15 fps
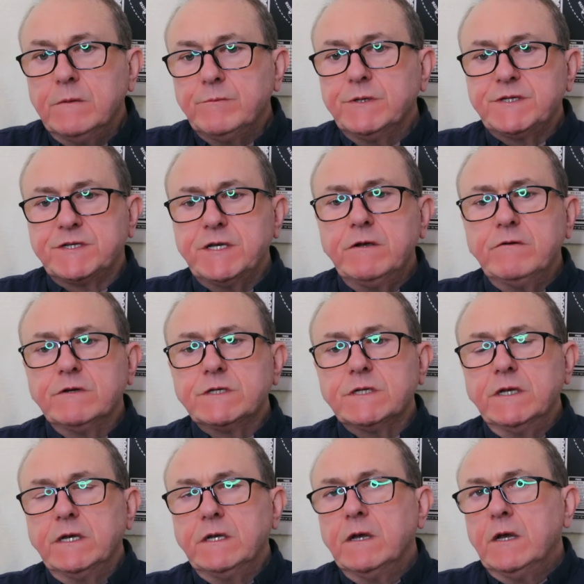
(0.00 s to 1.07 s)
But
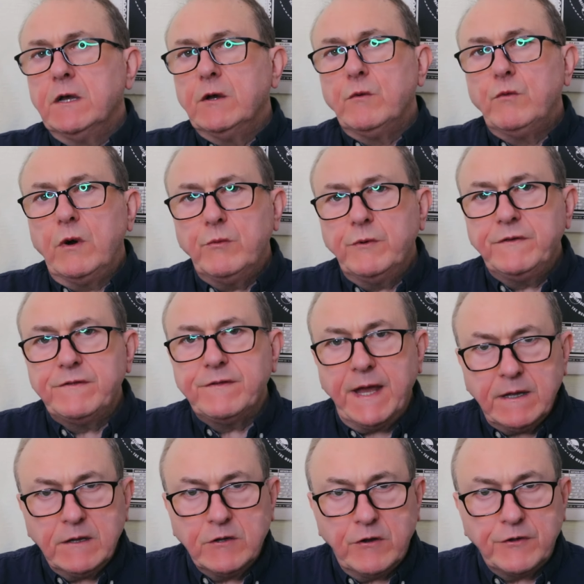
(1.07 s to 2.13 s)
seriously, what we've
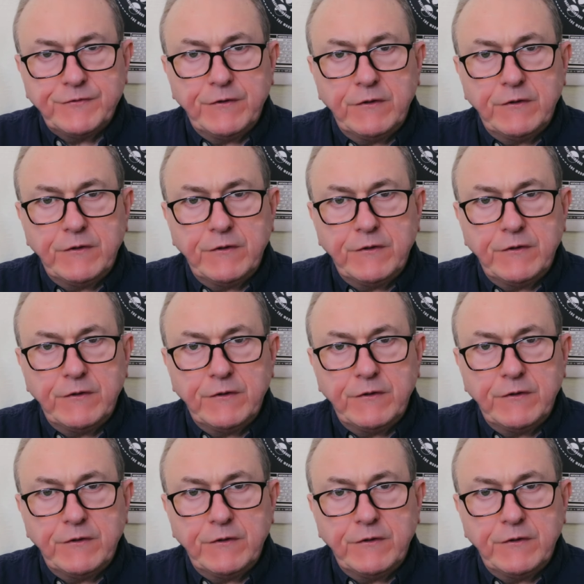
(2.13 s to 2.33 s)
then got